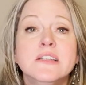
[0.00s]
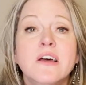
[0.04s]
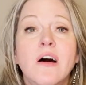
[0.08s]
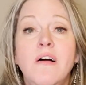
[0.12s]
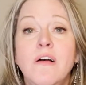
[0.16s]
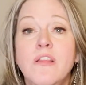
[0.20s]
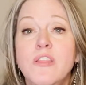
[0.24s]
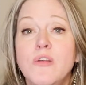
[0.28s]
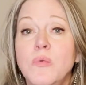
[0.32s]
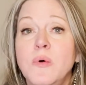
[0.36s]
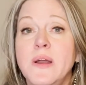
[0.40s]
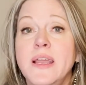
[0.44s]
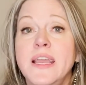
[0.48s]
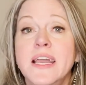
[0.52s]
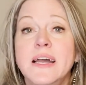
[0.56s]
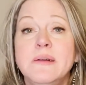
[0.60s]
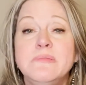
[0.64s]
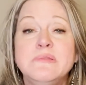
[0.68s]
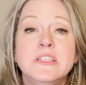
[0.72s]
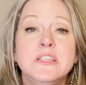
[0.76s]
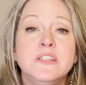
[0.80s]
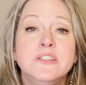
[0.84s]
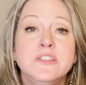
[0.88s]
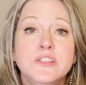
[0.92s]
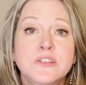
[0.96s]
all the way up
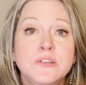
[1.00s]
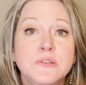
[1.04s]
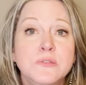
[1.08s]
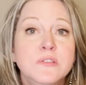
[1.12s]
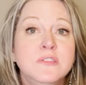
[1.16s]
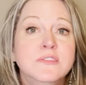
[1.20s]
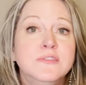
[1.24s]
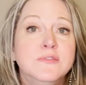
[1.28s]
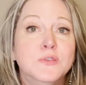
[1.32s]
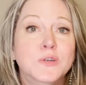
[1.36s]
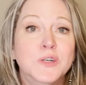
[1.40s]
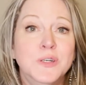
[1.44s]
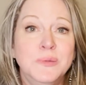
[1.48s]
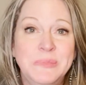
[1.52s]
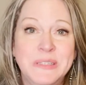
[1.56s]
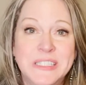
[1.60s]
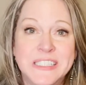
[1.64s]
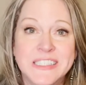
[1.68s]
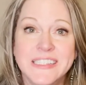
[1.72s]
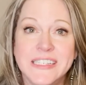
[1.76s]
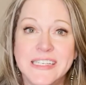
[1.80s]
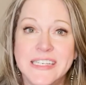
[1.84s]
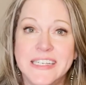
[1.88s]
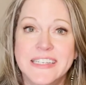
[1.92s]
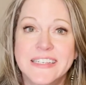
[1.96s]
to 2 to 4
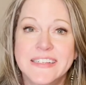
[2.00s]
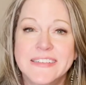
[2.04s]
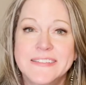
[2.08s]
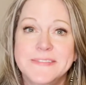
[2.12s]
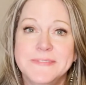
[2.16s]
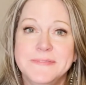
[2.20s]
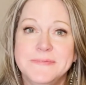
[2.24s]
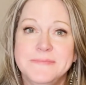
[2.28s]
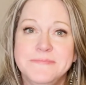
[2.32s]
million.